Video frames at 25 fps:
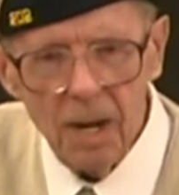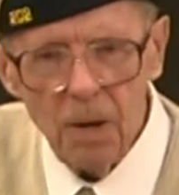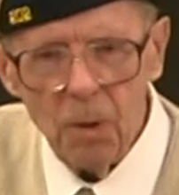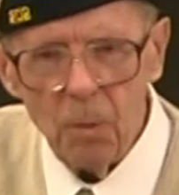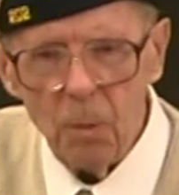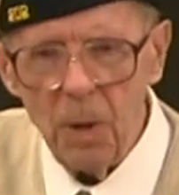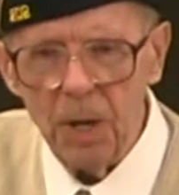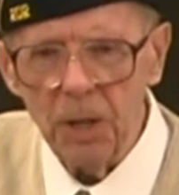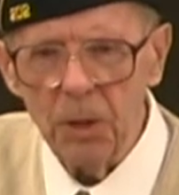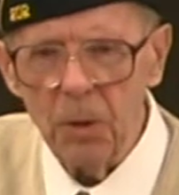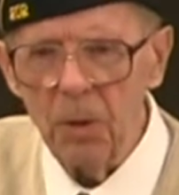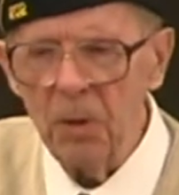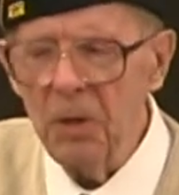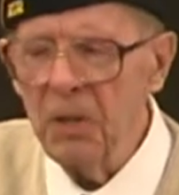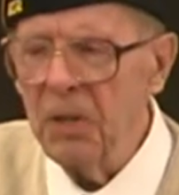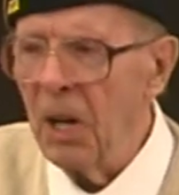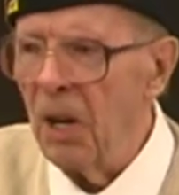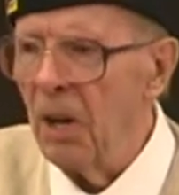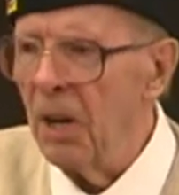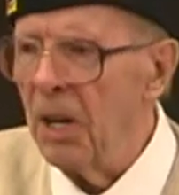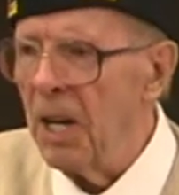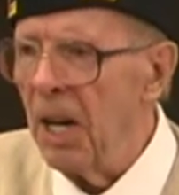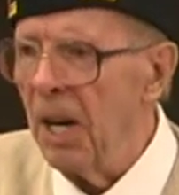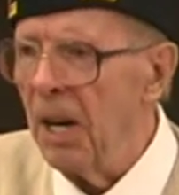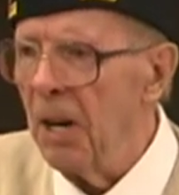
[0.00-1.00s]
We couldn't
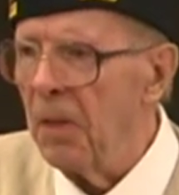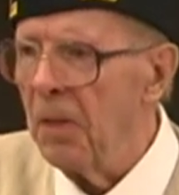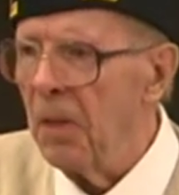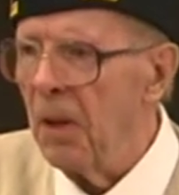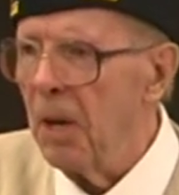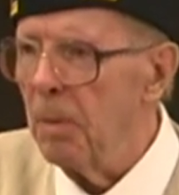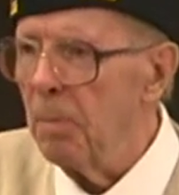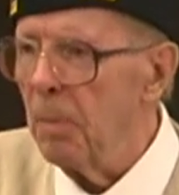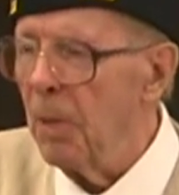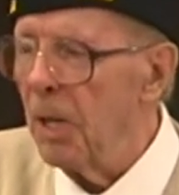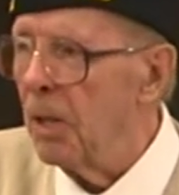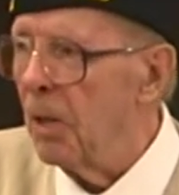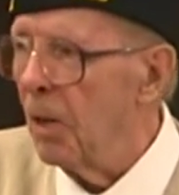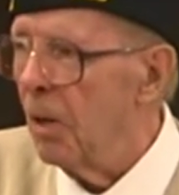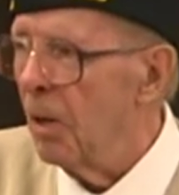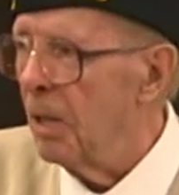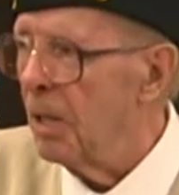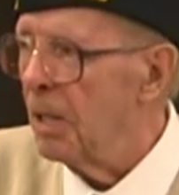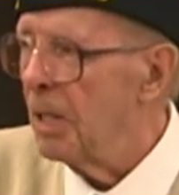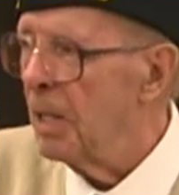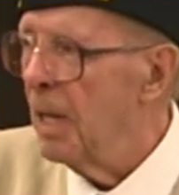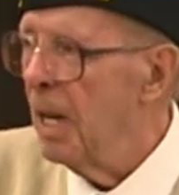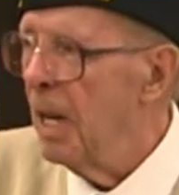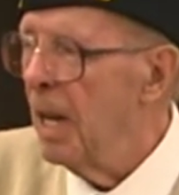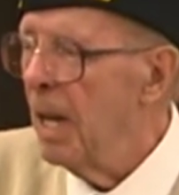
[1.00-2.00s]
tell you anything
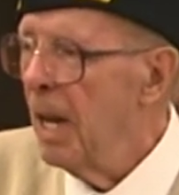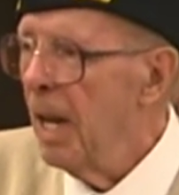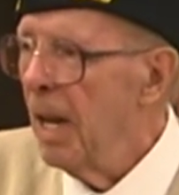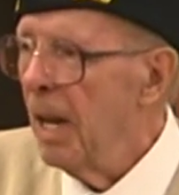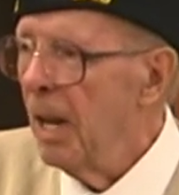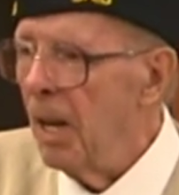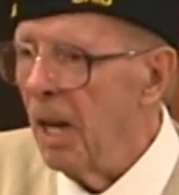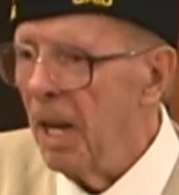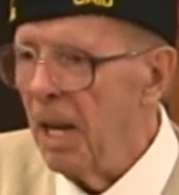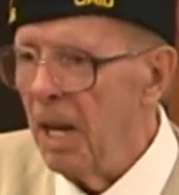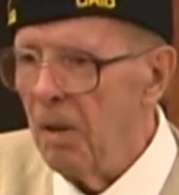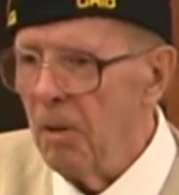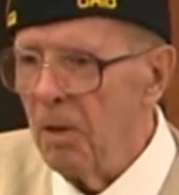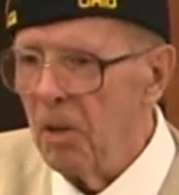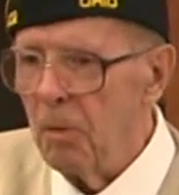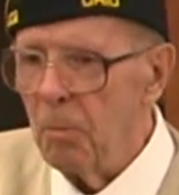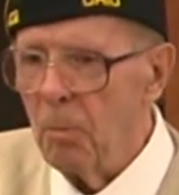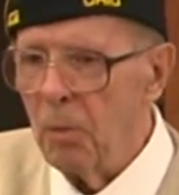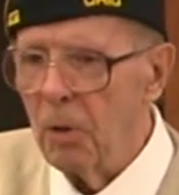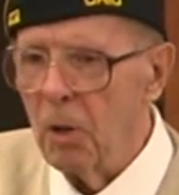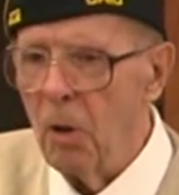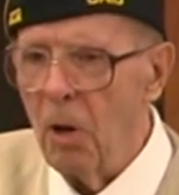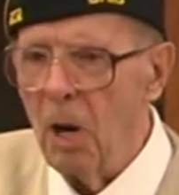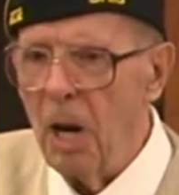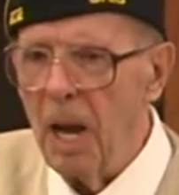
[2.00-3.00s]
because it
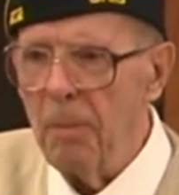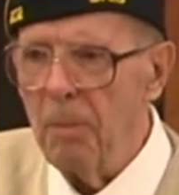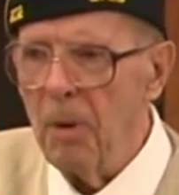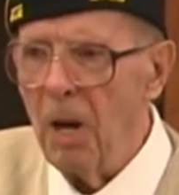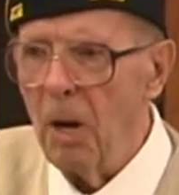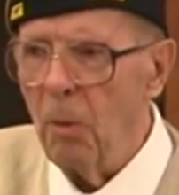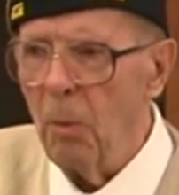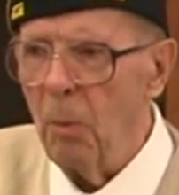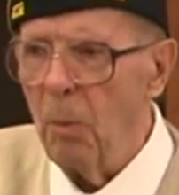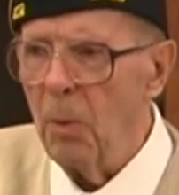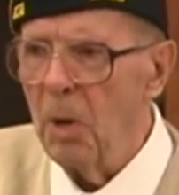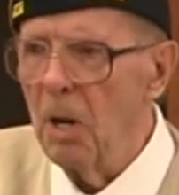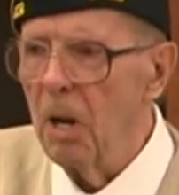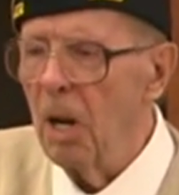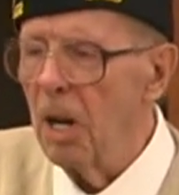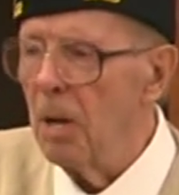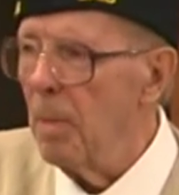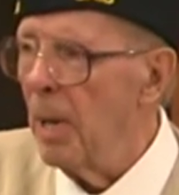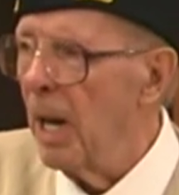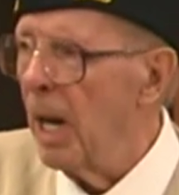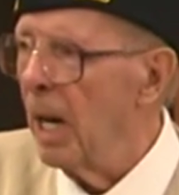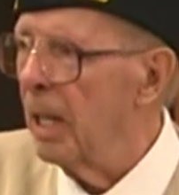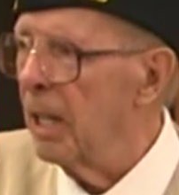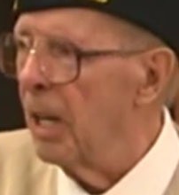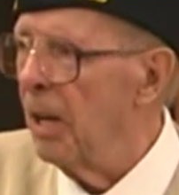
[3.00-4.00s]
could have really
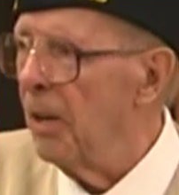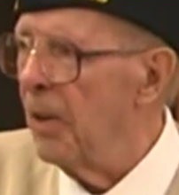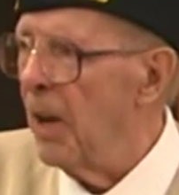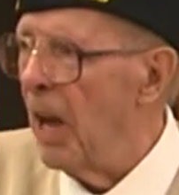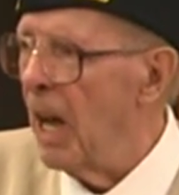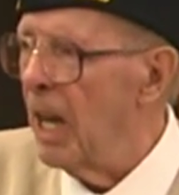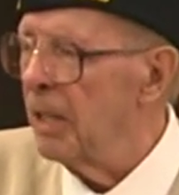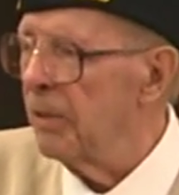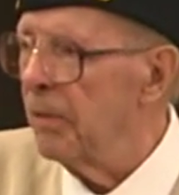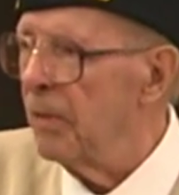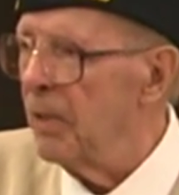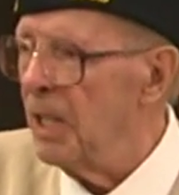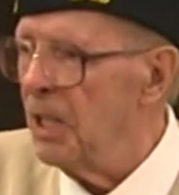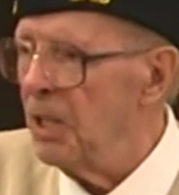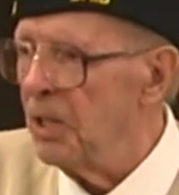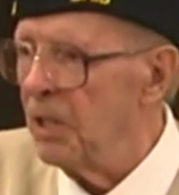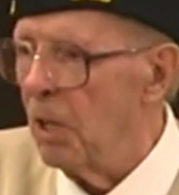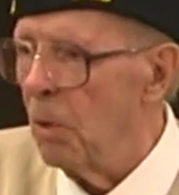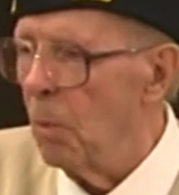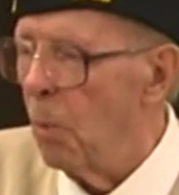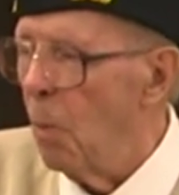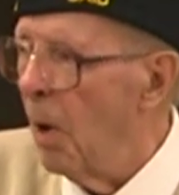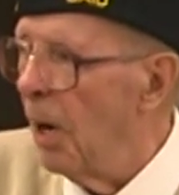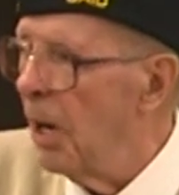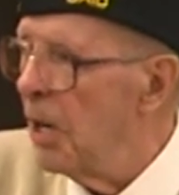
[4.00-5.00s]
been a catastrophe. He
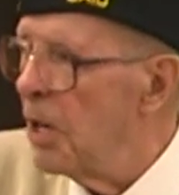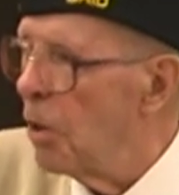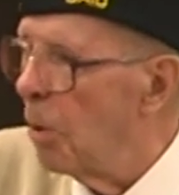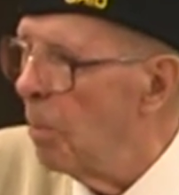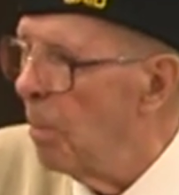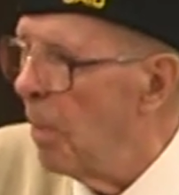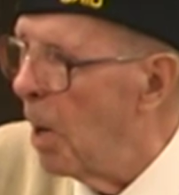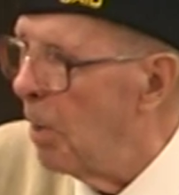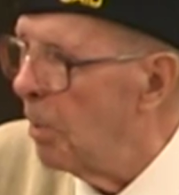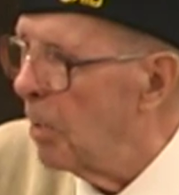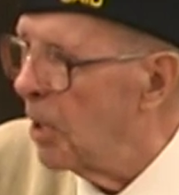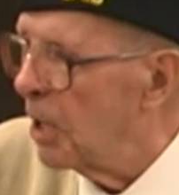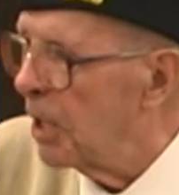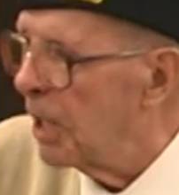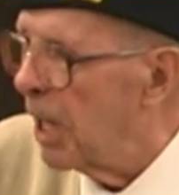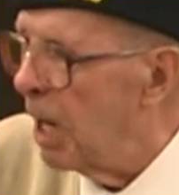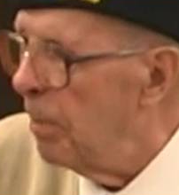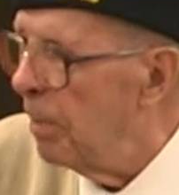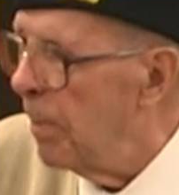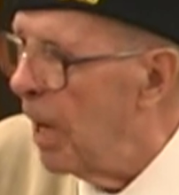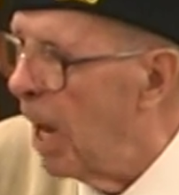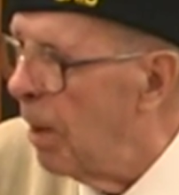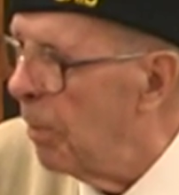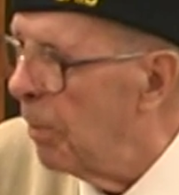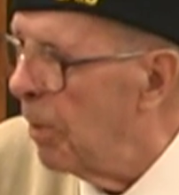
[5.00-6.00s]
said, one of your members
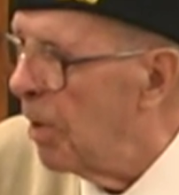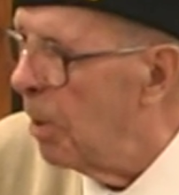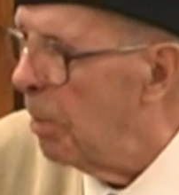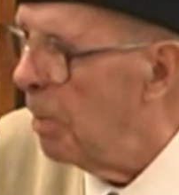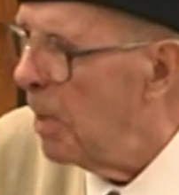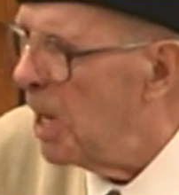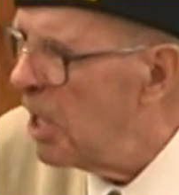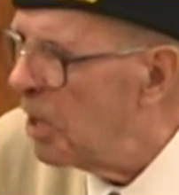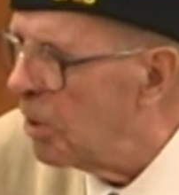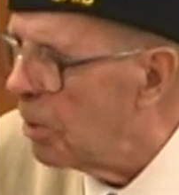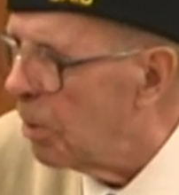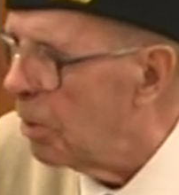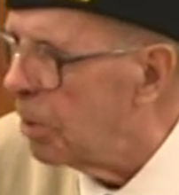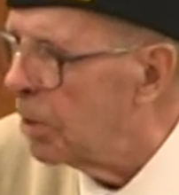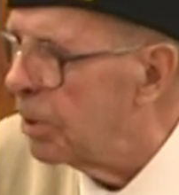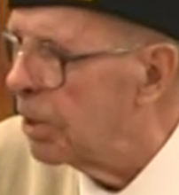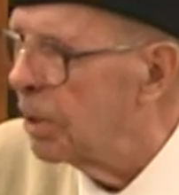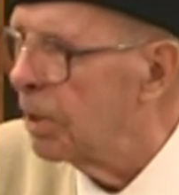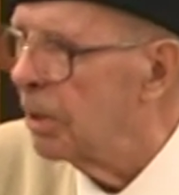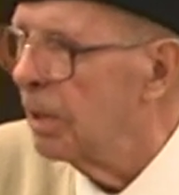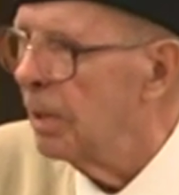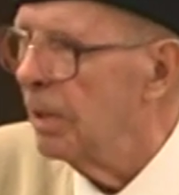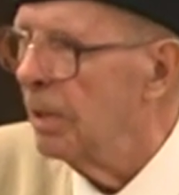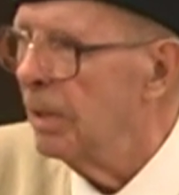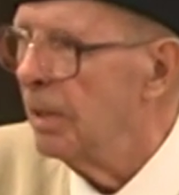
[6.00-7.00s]
came down with the measles.
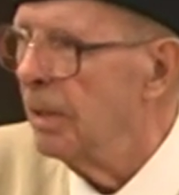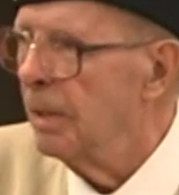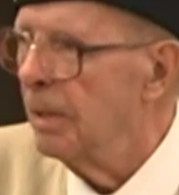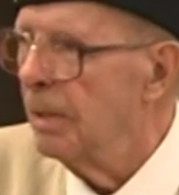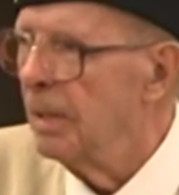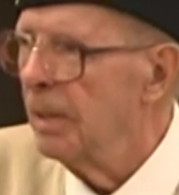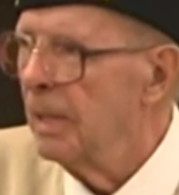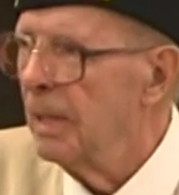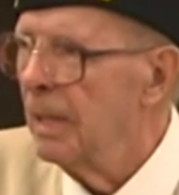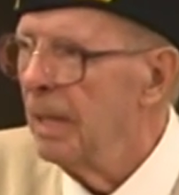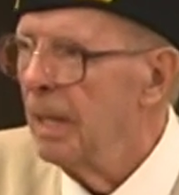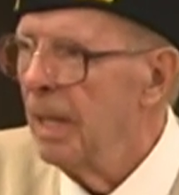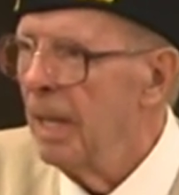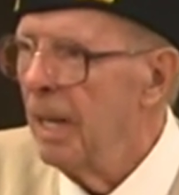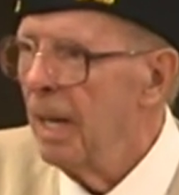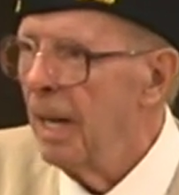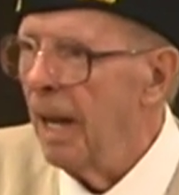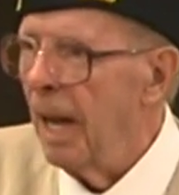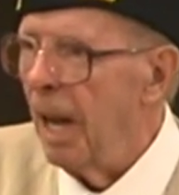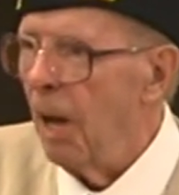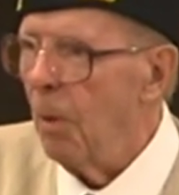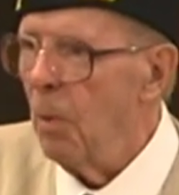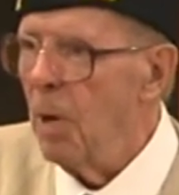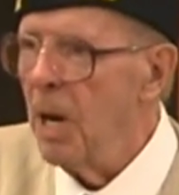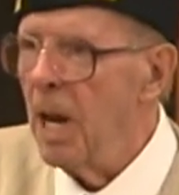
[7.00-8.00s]

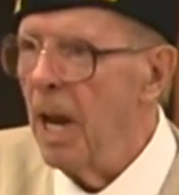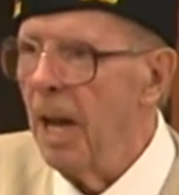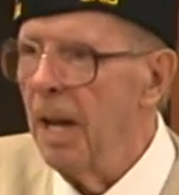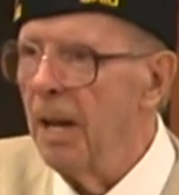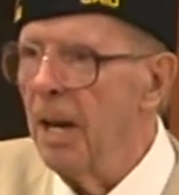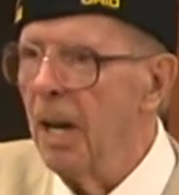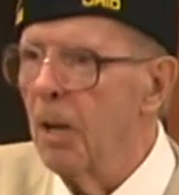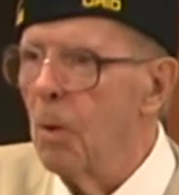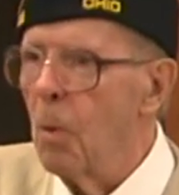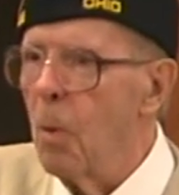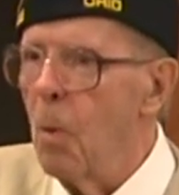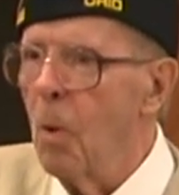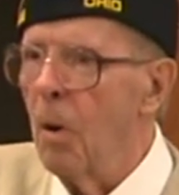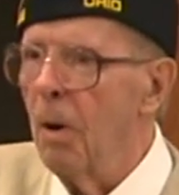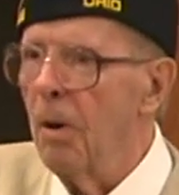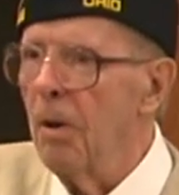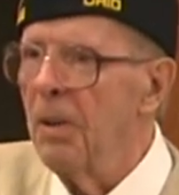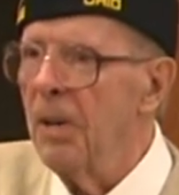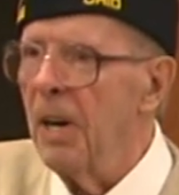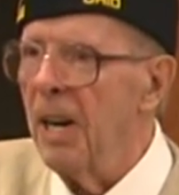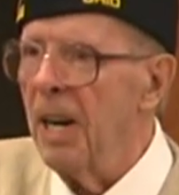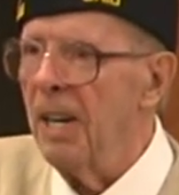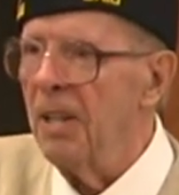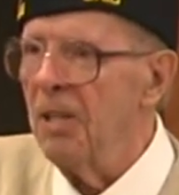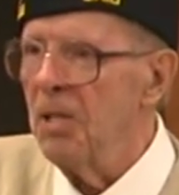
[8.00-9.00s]
And we had to
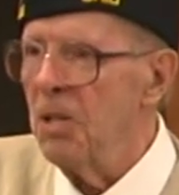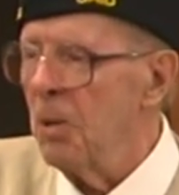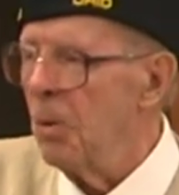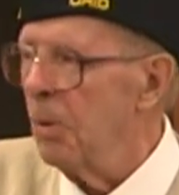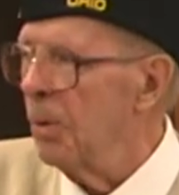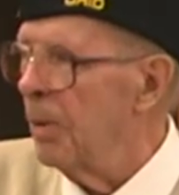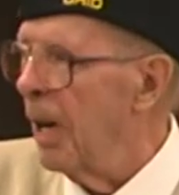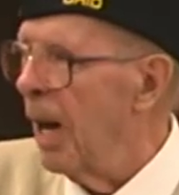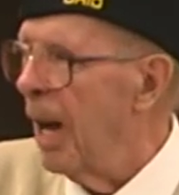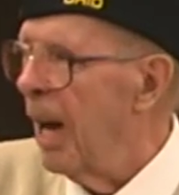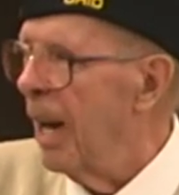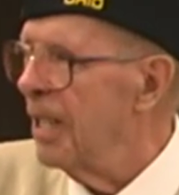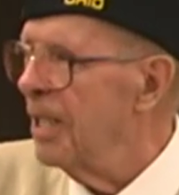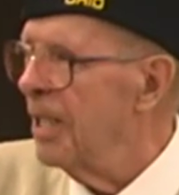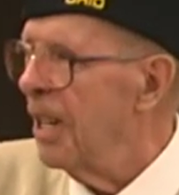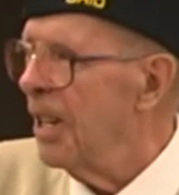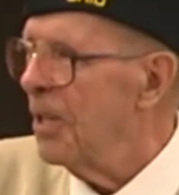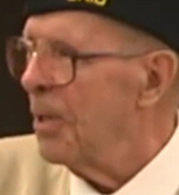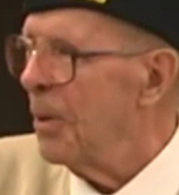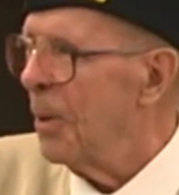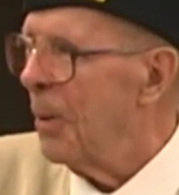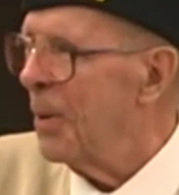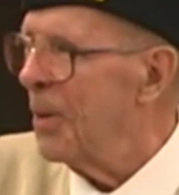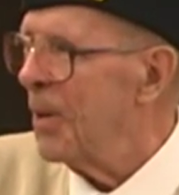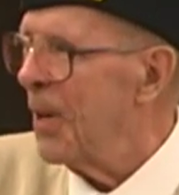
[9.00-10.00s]
quarantine you guys in
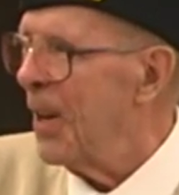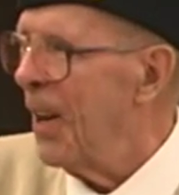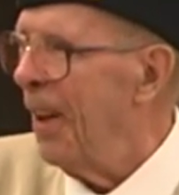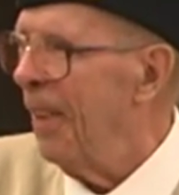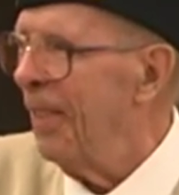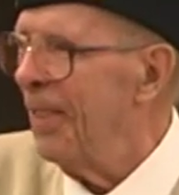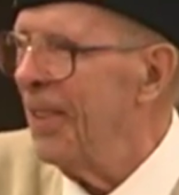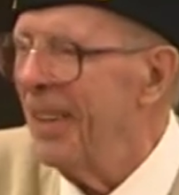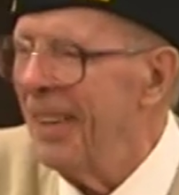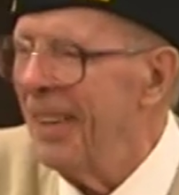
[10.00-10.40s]
your tent.